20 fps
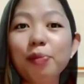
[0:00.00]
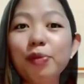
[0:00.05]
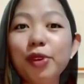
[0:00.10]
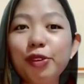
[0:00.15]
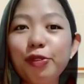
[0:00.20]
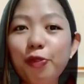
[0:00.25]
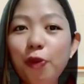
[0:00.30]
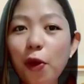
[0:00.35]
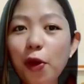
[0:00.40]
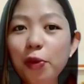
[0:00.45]

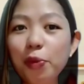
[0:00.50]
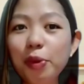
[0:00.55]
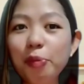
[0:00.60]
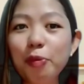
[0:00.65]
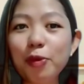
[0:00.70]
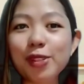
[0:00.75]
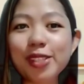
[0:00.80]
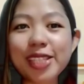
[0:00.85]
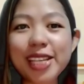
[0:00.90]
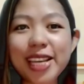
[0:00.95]
Before we
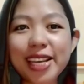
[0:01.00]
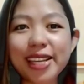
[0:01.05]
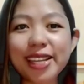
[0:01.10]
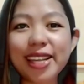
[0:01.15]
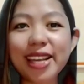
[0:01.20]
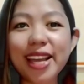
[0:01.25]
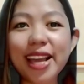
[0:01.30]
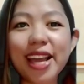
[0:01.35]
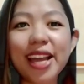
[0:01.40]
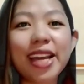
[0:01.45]

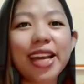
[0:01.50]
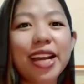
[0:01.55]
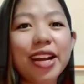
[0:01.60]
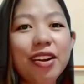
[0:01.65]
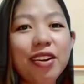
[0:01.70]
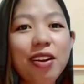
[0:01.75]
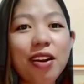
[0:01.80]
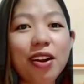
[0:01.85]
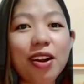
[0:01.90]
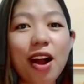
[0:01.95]
proceed,
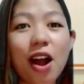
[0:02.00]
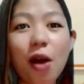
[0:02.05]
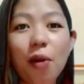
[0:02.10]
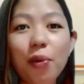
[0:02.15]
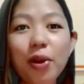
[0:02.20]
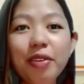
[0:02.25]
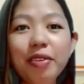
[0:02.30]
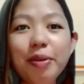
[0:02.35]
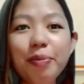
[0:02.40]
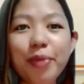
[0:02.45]
here are
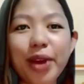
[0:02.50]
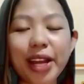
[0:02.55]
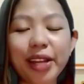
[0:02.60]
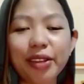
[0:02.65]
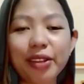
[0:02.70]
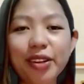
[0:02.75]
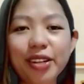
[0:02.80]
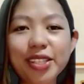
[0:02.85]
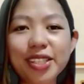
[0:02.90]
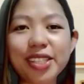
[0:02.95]
our
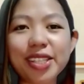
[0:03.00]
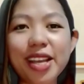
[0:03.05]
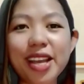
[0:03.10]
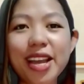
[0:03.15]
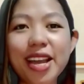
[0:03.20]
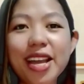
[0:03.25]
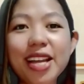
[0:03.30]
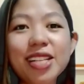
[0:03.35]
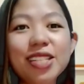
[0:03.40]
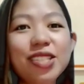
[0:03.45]
reminders.
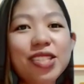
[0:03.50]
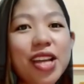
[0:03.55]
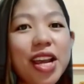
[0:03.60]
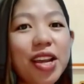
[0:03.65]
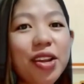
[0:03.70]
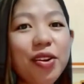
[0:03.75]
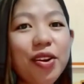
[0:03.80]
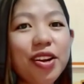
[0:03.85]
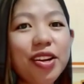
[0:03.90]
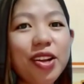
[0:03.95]

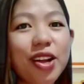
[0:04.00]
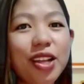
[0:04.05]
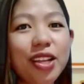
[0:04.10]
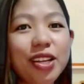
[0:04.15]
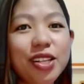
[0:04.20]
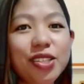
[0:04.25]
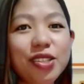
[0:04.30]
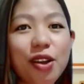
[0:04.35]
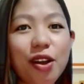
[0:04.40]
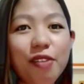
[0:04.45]
Check your
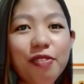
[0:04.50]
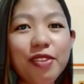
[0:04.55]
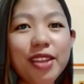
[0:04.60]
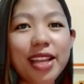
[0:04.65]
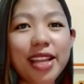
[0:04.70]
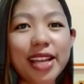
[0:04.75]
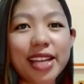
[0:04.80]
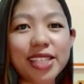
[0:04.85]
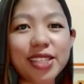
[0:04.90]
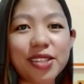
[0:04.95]
knowledge of
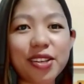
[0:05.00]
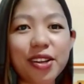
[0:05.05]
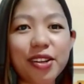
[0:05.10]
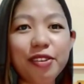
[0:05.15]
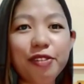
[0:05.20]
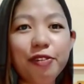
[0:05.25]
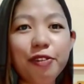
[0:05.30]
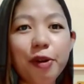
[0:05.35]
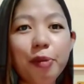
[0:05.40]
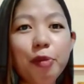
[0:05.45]
the
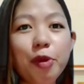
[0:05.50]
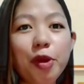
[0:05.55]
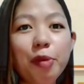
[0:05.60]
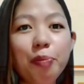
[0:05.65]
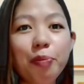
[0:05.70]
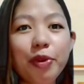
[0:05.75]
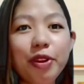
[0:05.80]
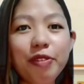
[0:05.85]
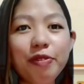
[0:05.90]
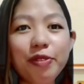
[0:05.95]
lesson from
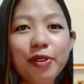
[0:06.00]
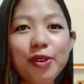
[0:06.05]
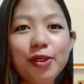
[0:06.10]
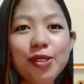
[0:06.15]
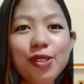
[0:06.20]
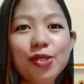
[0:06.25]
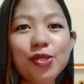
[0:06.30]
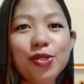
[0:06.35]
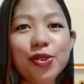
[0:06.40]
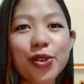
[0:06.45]
your
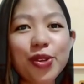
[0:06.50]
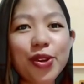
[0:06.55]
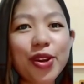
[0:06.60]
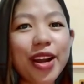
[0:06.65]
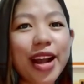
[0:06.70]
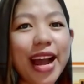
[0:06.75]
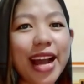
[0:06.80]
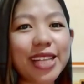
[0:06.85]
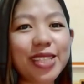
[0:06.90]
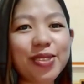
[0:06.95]
previous
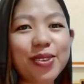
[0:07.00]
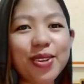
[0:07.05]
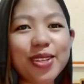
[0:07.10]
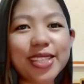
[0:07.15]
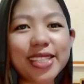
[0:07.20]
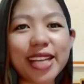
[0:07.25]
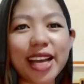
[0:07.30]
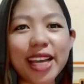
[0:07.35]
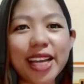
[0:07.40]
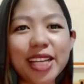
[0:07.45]
junior high
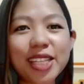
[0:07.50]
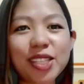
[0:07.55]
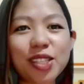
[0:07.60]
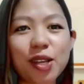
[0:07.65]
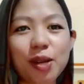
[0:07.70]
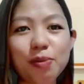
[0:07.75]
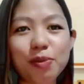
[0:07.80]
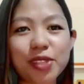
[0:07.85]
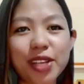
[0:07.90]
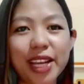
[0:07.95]
school
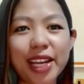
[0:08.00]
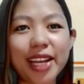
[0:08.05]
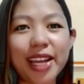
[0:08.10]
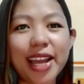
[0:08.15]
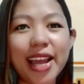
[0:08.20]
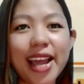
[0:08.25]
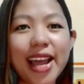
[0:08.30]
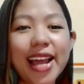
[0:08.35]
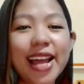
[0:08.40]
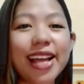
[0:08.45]
science subject.
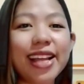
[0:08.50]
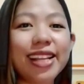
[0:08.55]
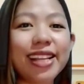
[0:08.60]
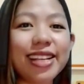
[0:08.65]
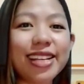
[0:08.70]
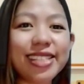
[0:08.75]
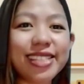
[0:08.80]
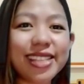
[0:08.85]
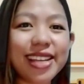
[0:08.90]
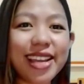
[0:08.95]

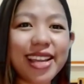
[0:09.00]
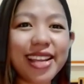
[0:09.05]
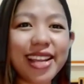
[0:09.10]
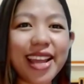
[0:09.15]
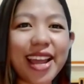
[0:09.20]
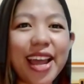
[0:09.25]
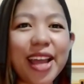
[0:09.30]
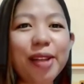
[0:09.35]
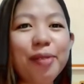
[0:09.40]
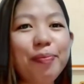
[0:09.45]

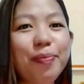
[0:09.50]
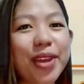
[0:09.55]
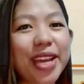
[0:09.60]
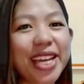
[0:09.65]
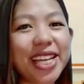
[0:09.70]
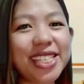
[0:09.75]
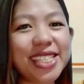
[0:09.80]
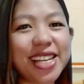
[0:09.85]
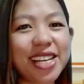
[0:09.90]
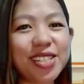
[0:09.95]
Listen and
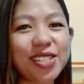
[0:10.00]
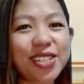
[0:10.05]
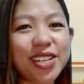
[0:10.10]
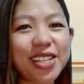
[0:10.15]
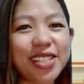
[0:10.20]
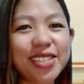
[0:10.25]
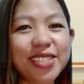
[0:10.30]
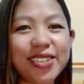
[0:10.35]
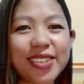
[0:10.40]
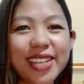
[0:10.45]
pay
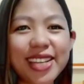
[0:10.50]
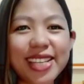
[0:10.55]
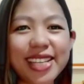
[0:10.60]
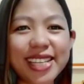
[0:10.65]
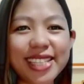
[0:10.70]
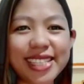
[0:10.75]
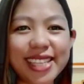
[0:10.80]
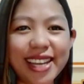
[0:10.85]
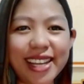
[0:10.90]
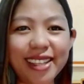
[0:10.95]
attention to the
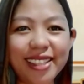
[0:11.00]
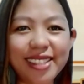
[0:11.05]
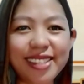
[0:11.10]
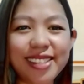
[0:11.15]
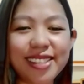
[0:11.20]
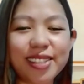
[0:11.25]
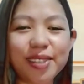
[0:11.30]
details.